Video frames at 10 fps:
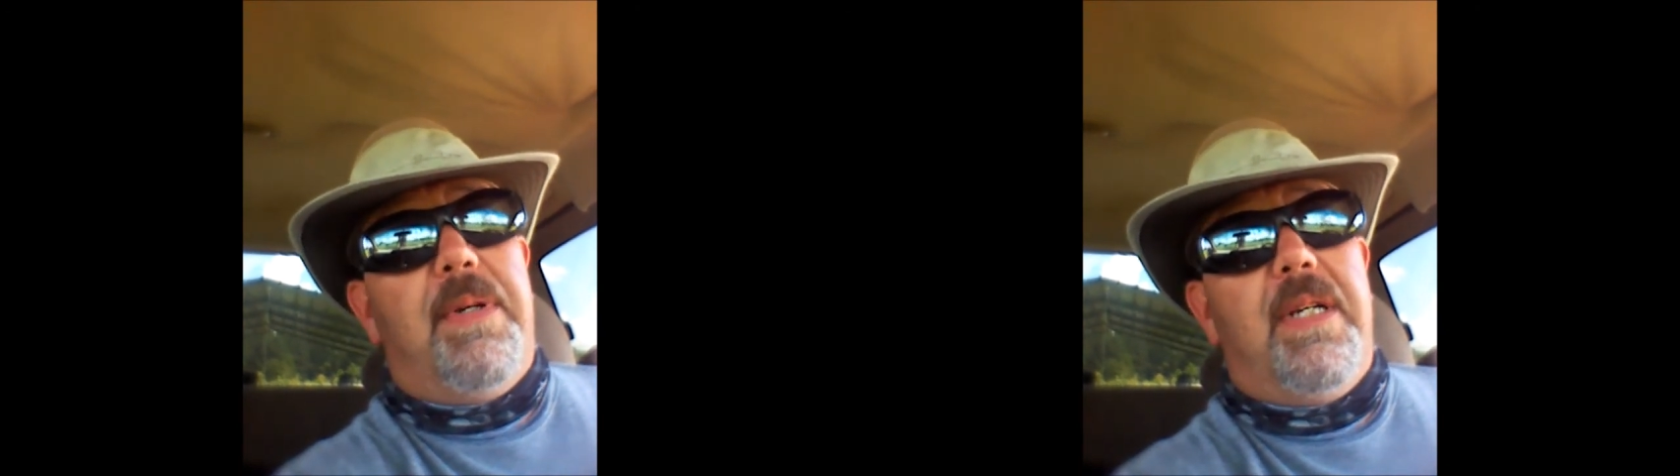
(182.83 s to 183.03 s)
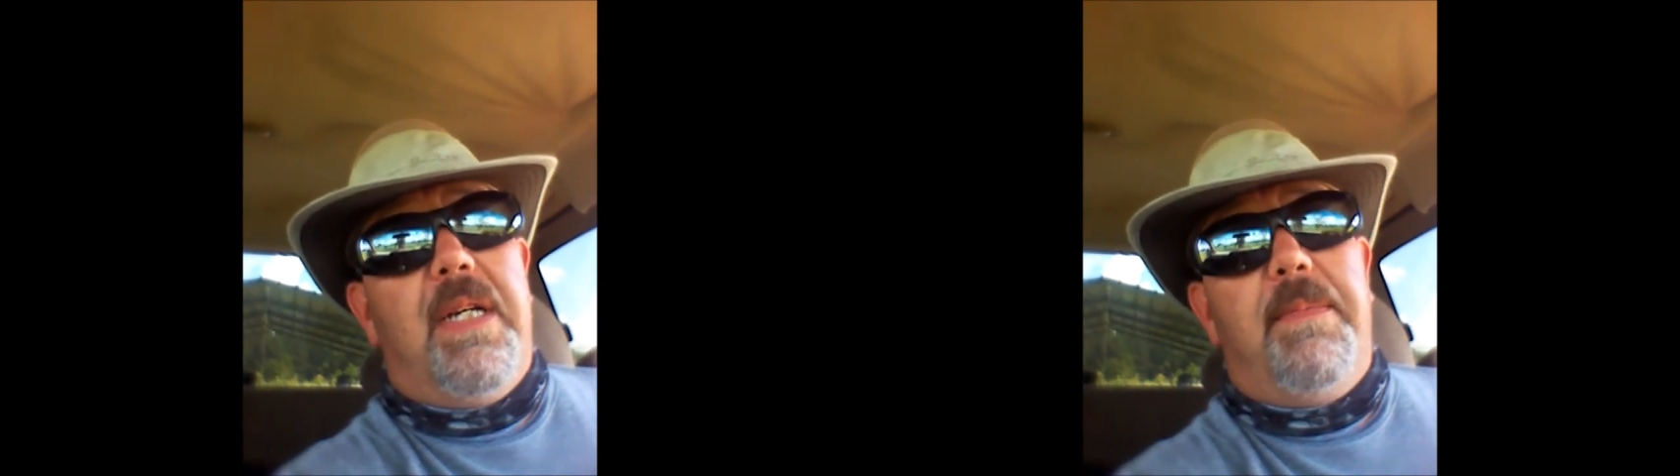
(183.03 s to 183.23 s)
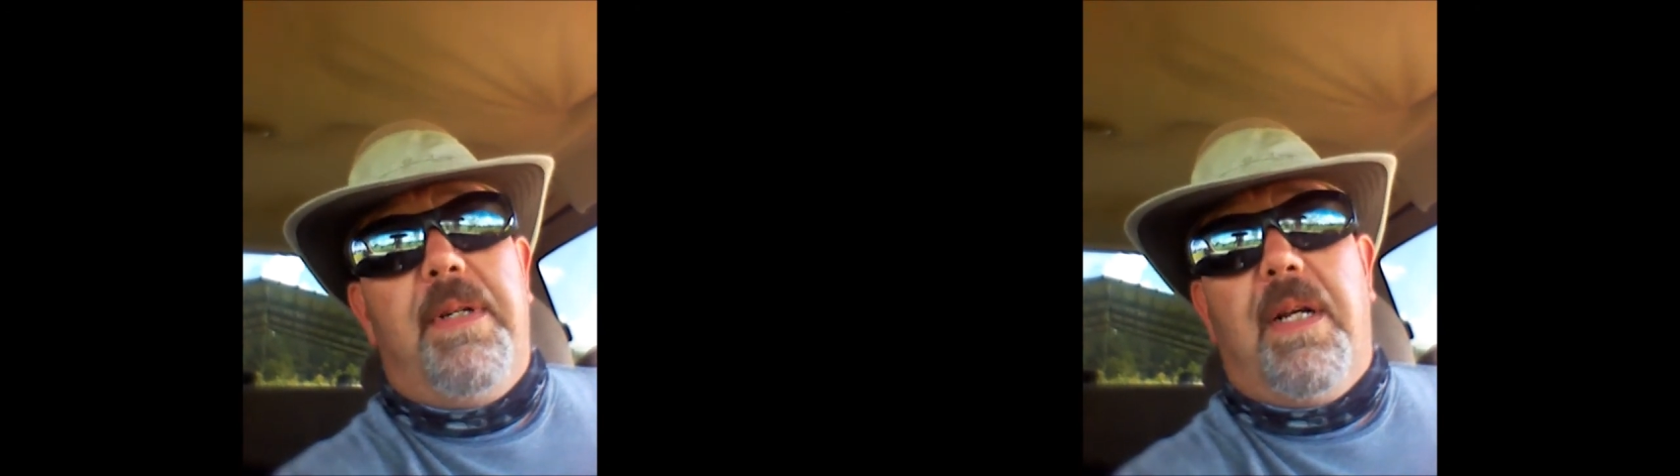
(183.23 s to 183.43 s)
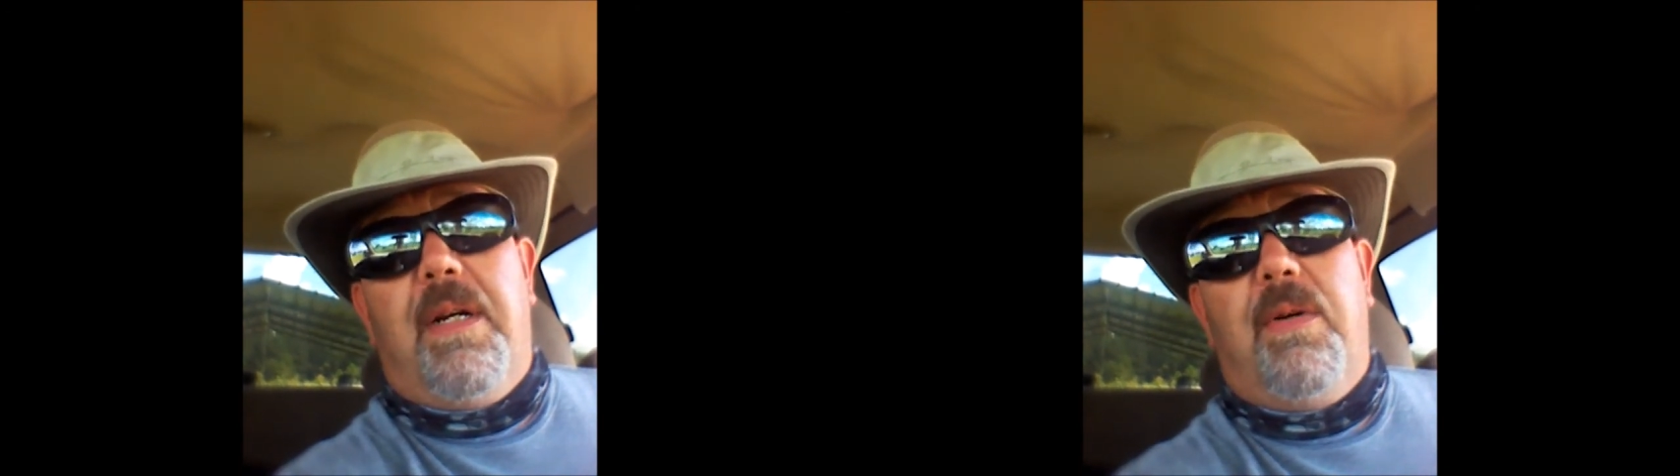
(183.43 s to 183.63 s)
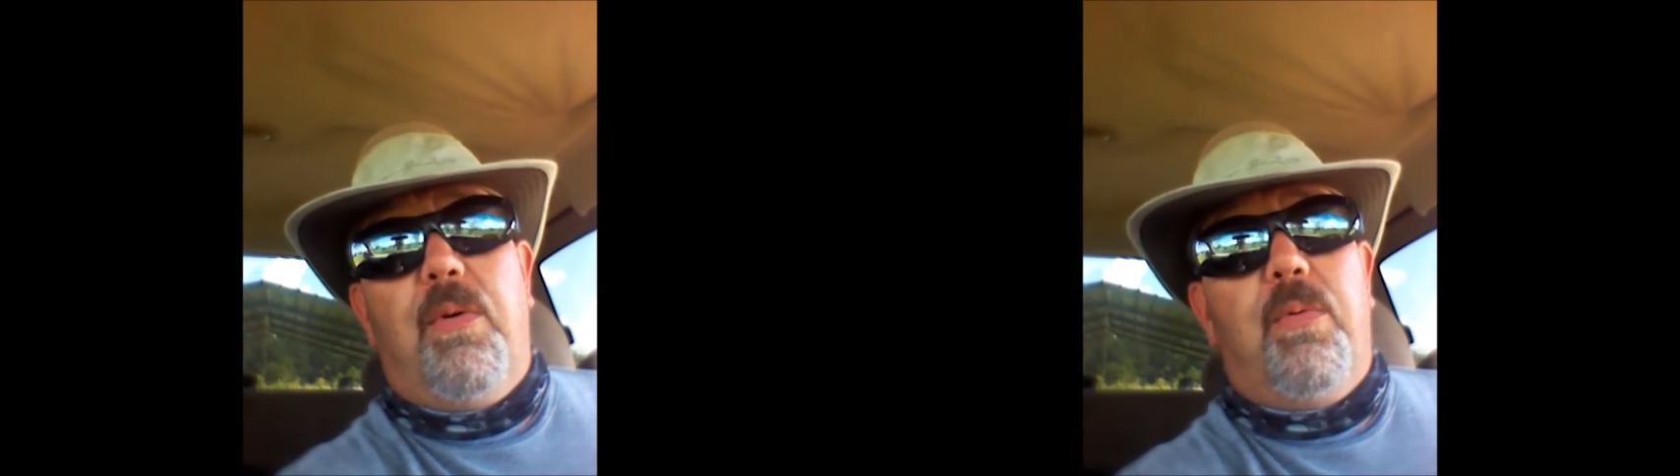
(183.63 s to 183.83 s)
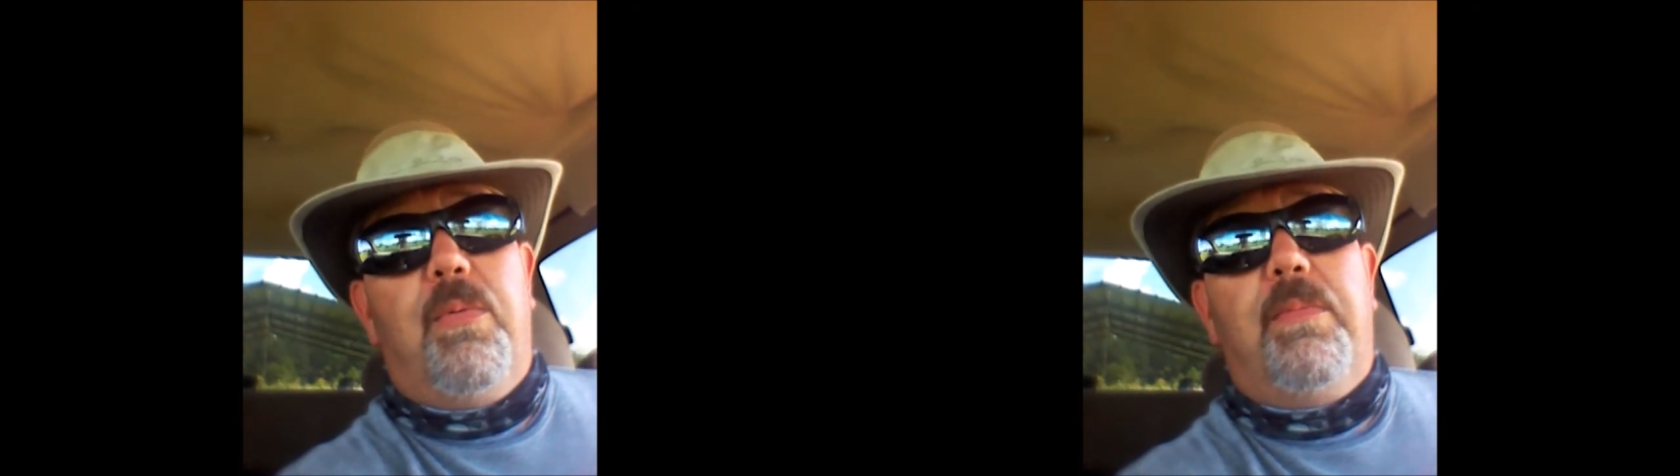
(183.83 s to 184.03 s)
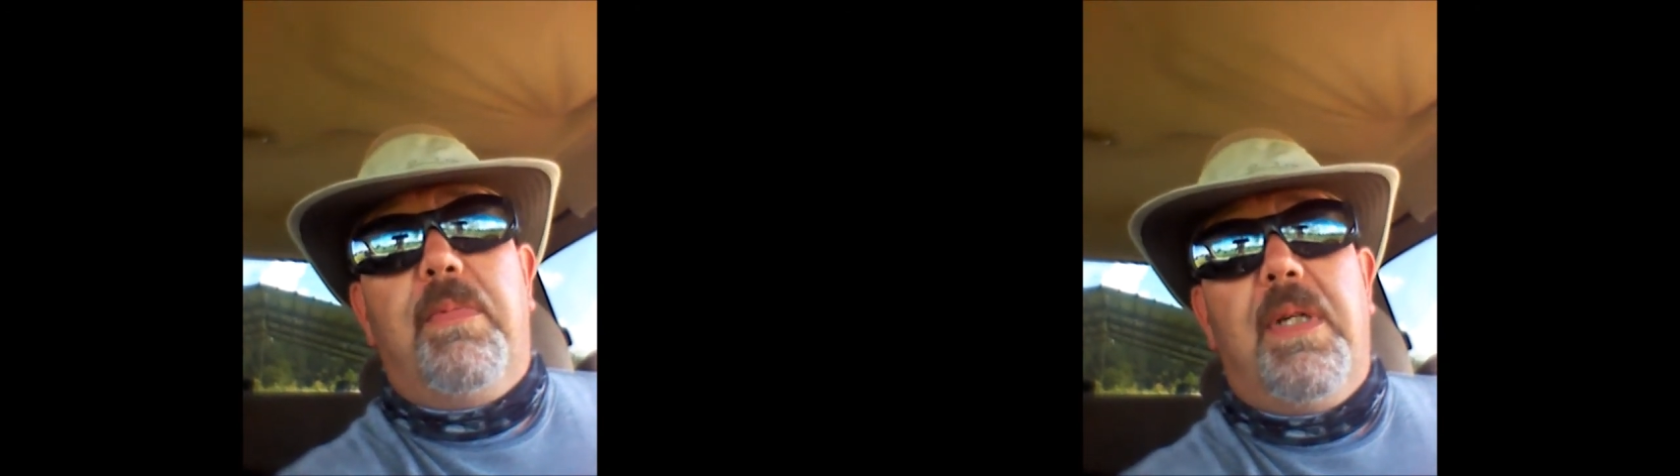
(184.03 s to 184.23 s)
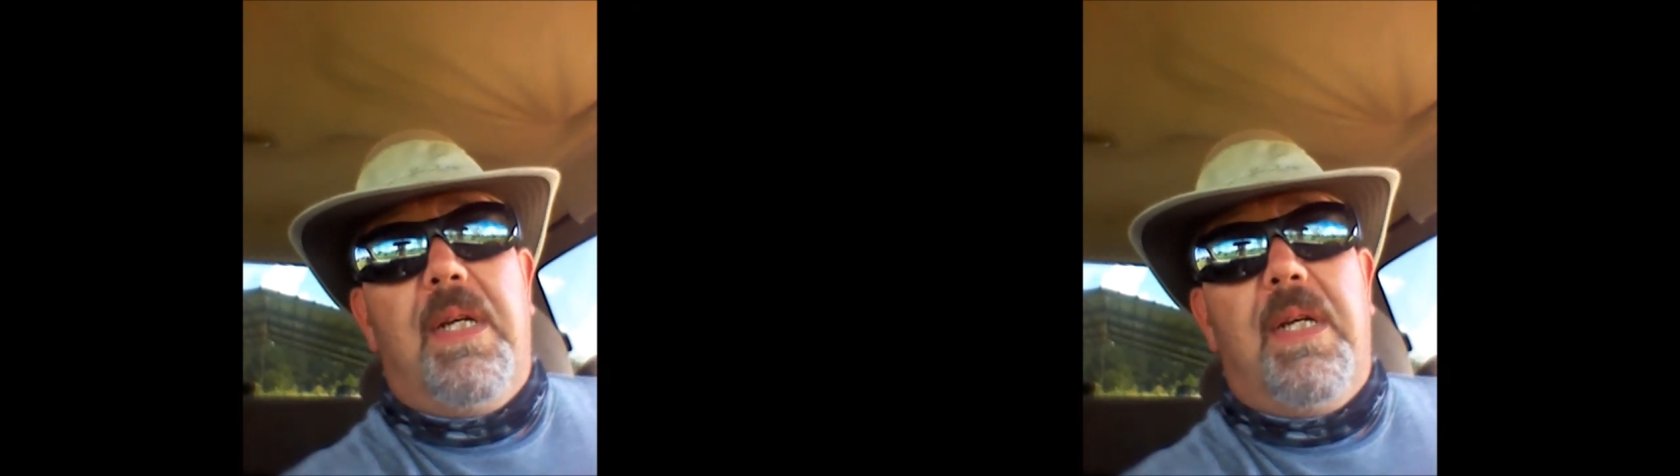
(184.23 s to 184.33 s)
coming home.